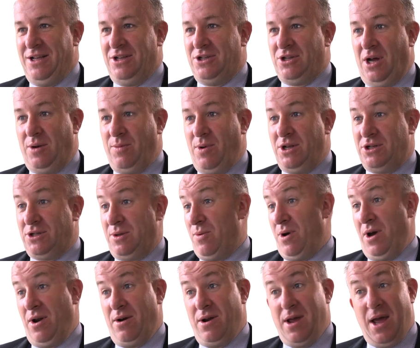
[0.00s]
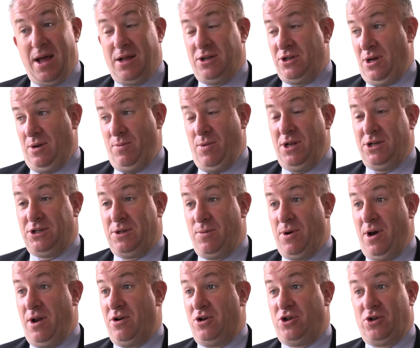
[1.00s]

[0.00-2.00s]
John Welch the minor, yeah. John Welch the minor